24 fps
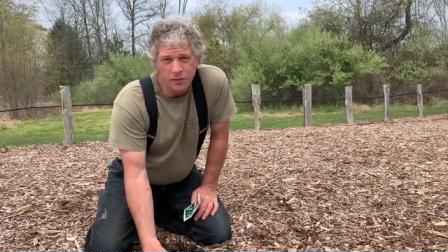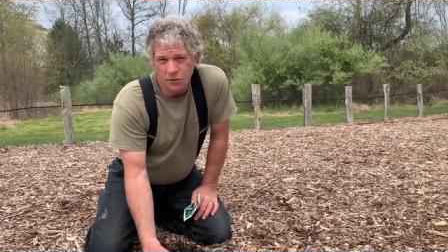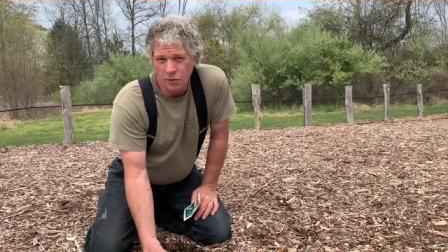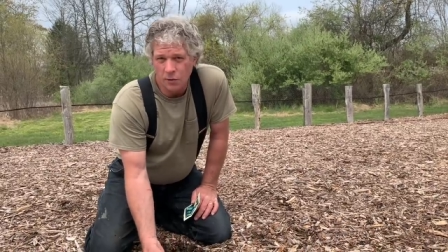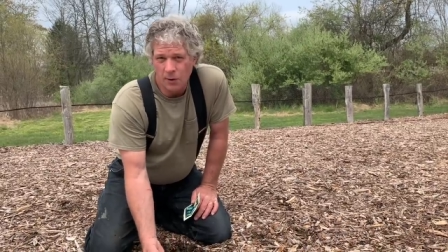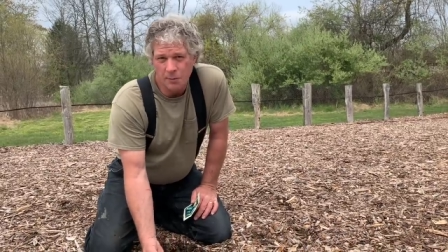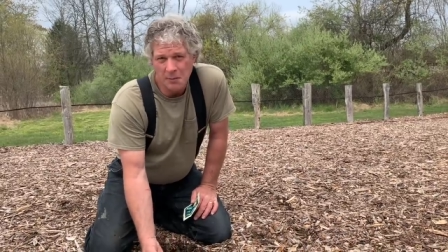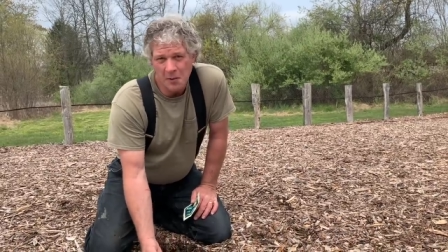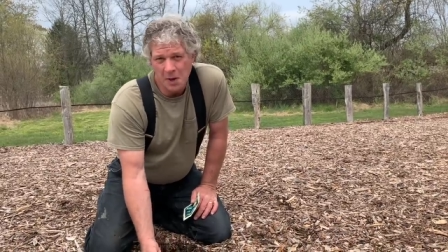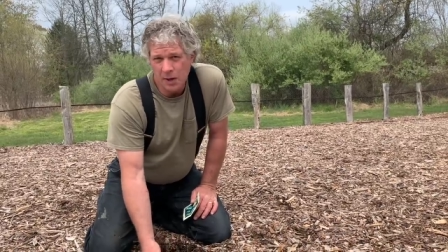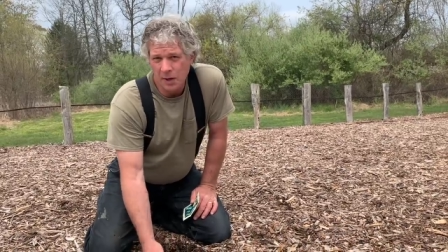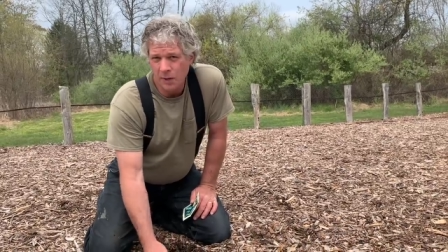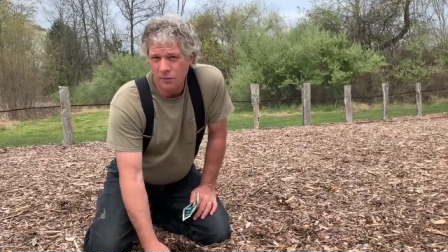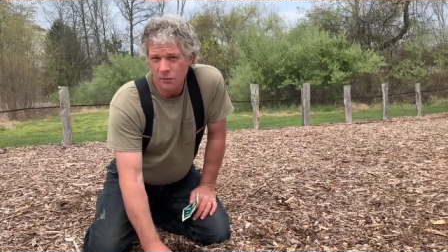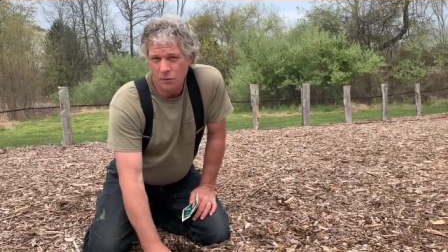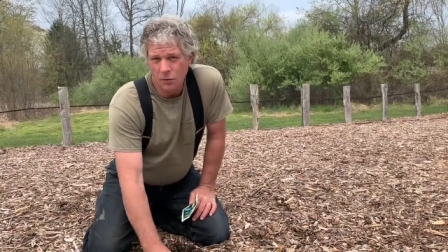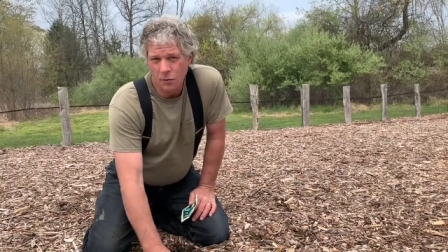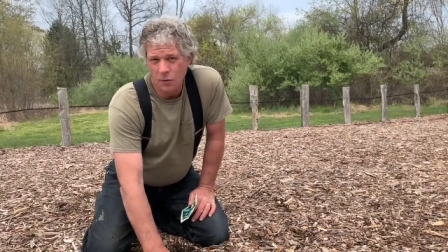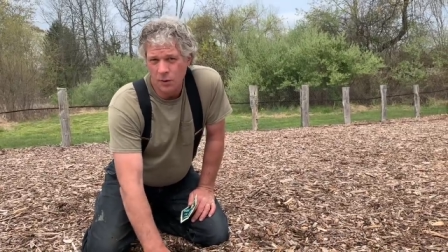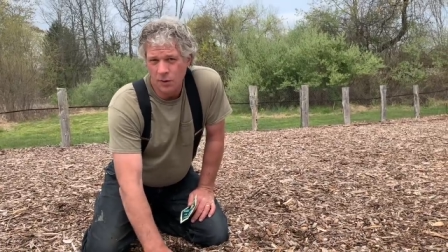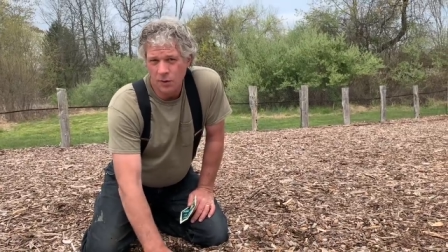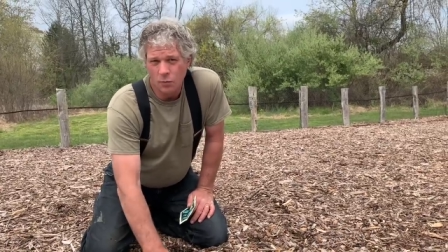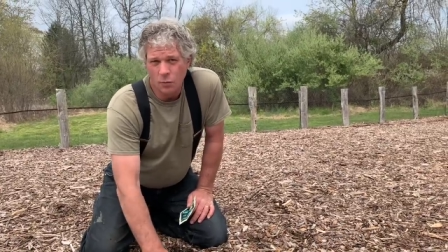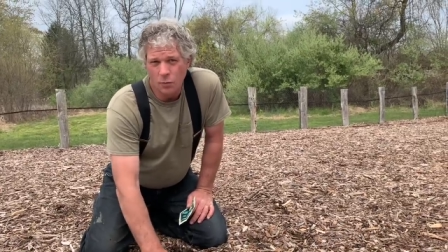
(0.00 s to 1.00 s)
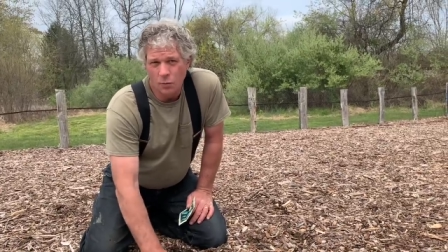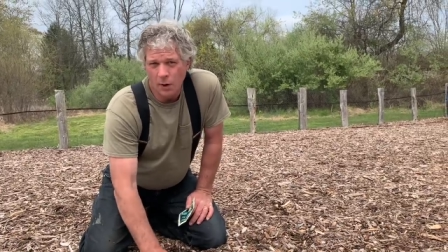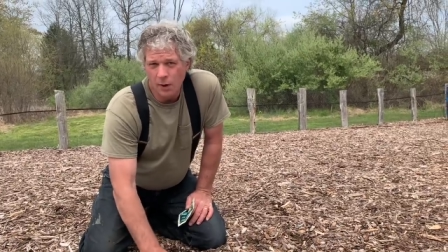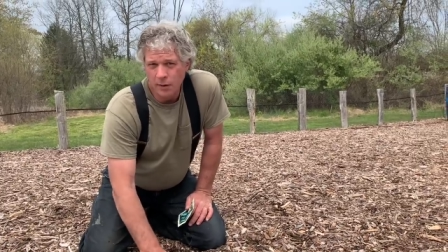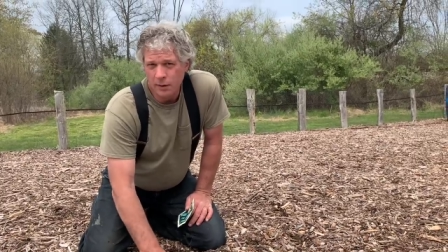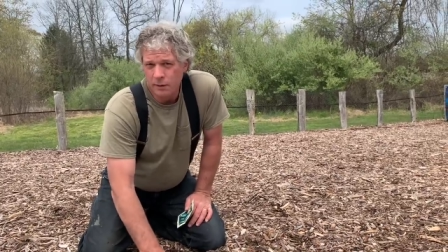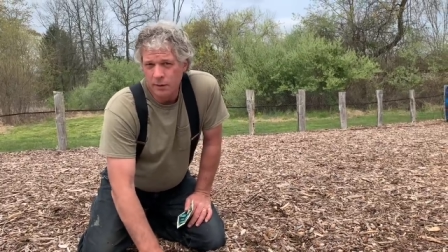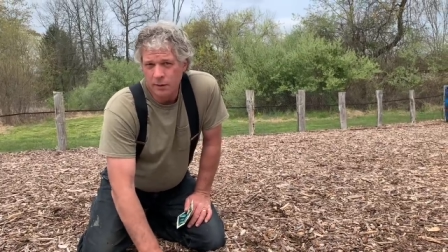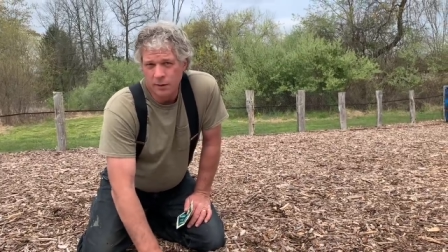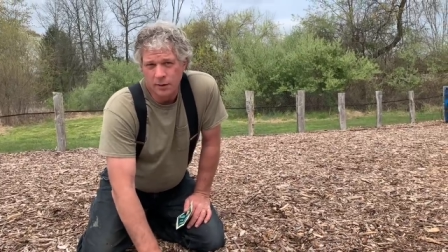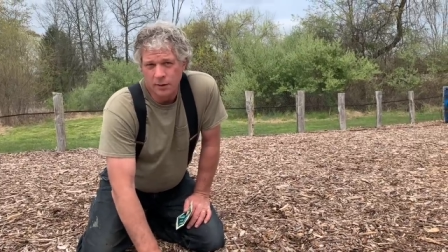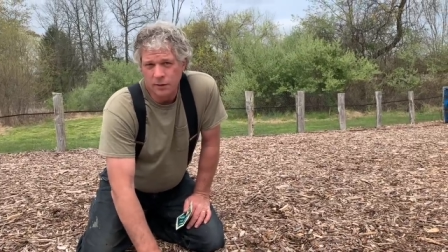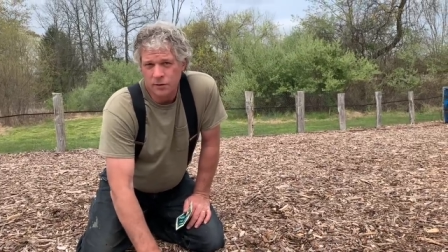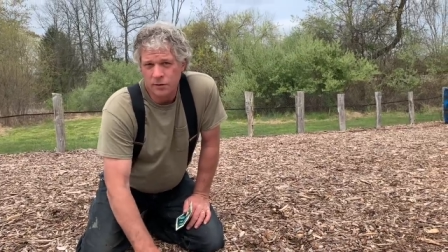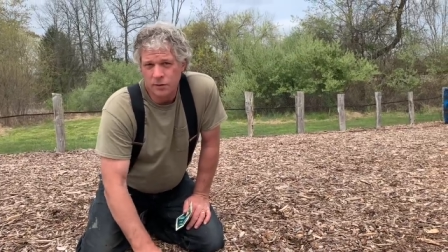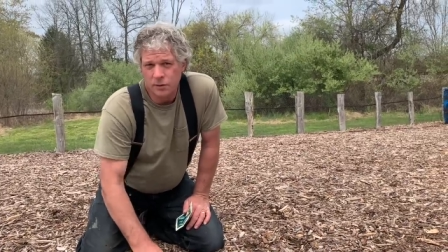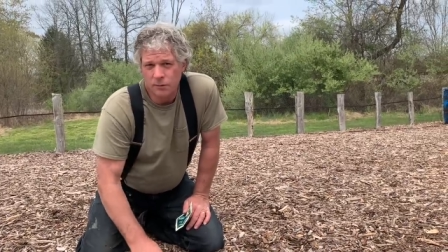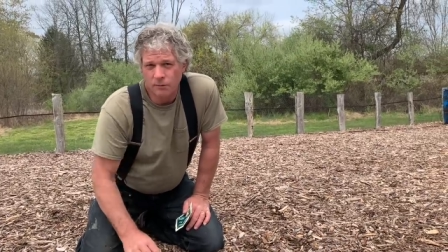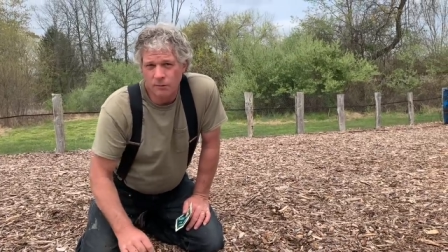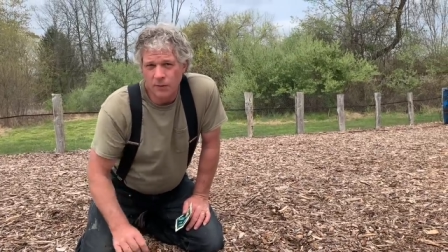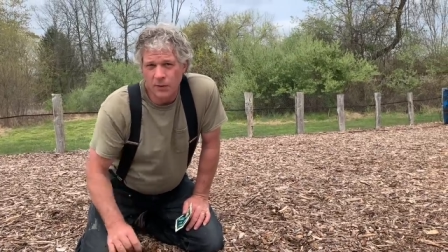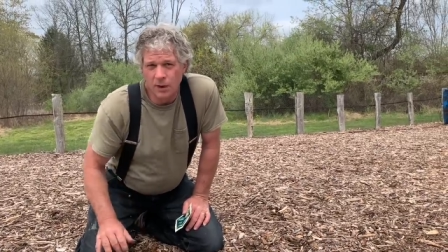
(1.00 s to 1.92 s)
so I'm not even going to water this.